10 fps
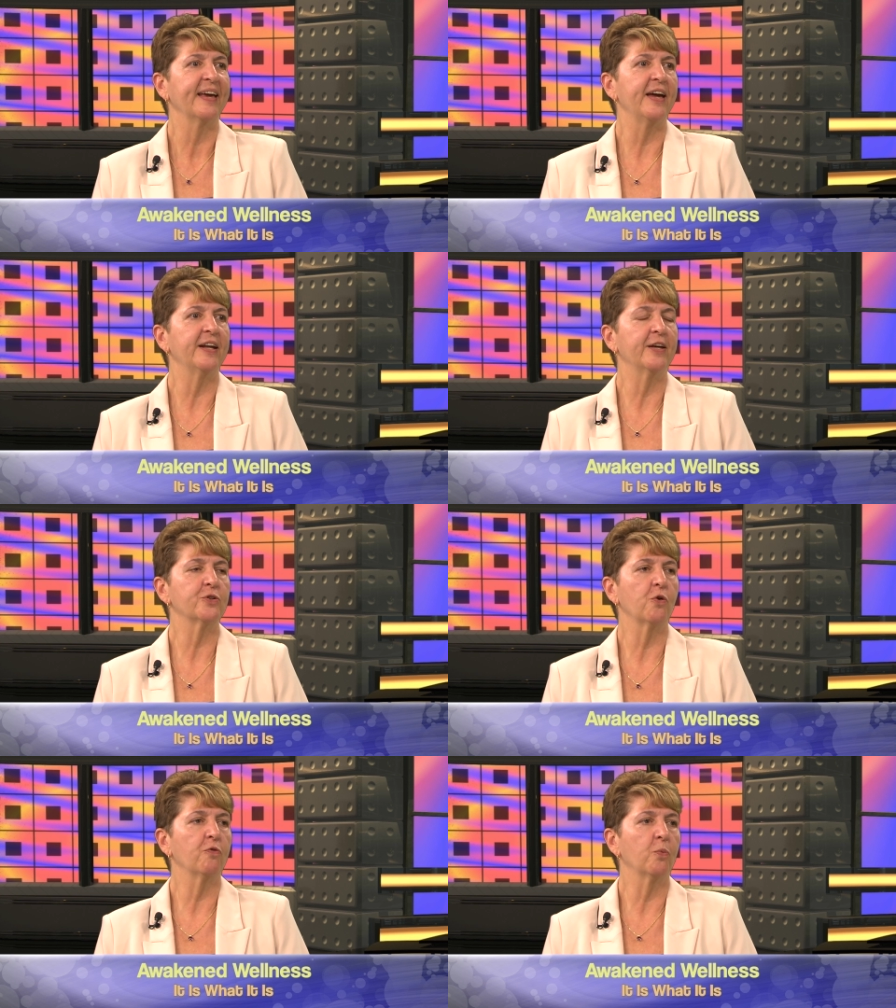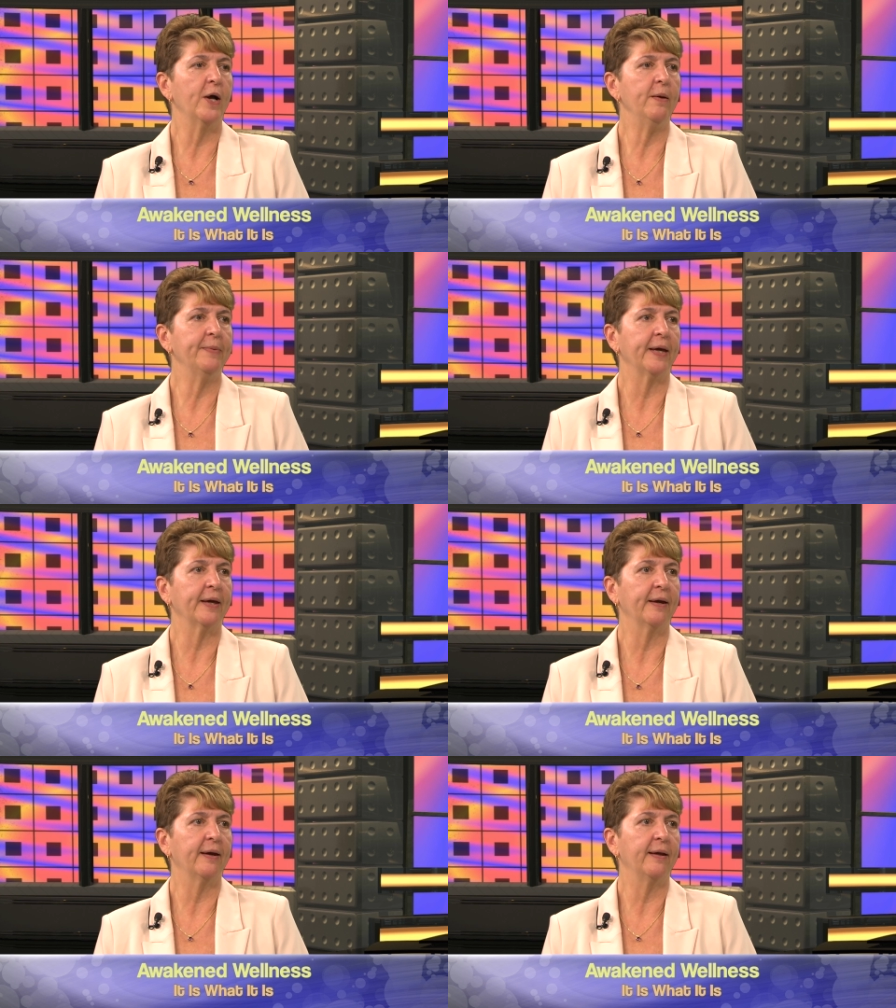And it gets
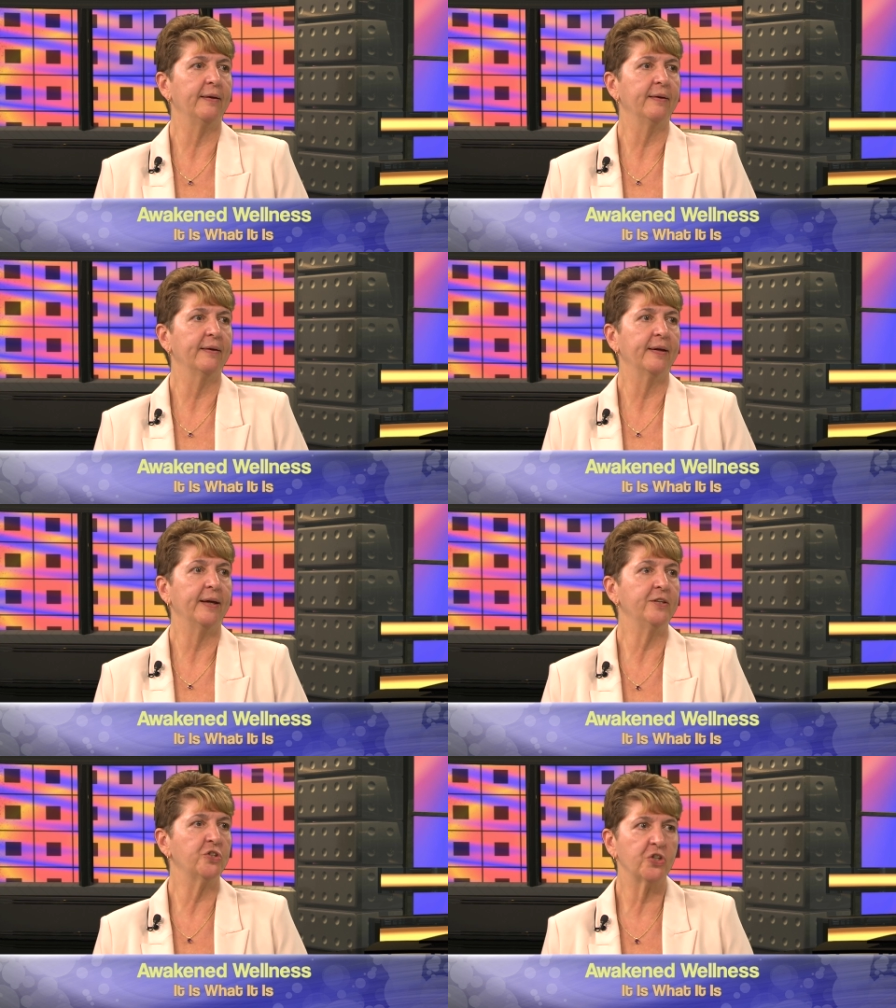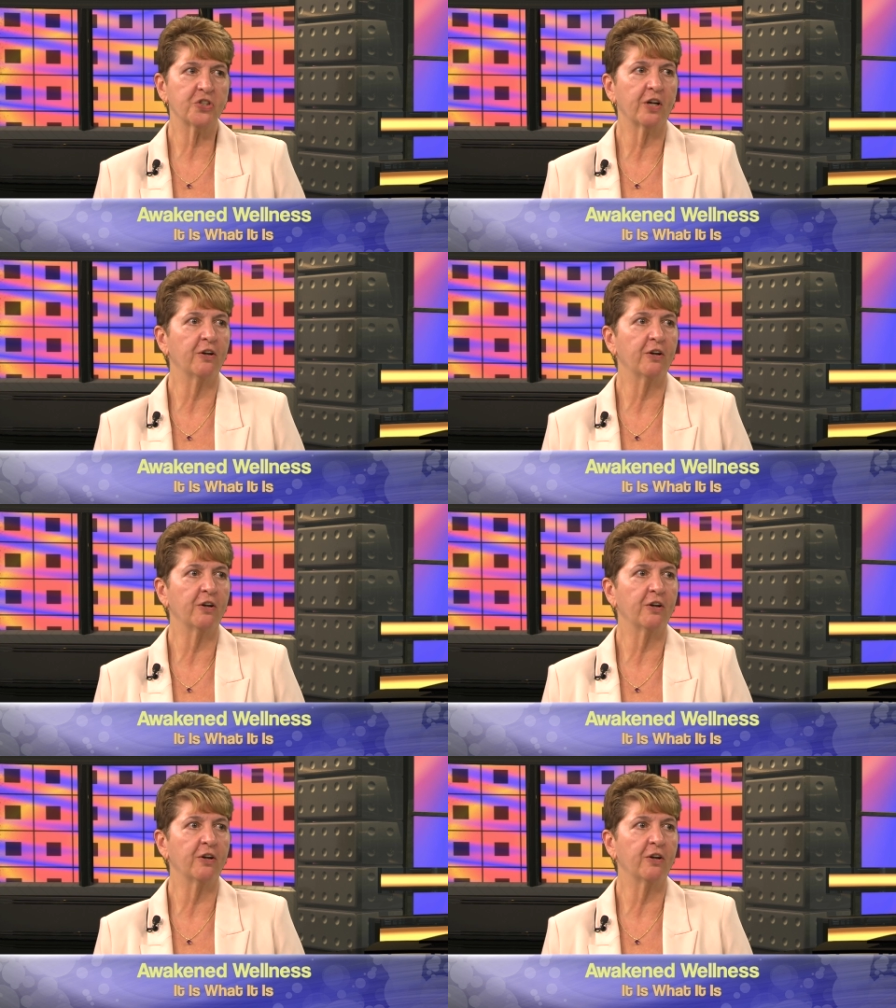overwhelming and he's just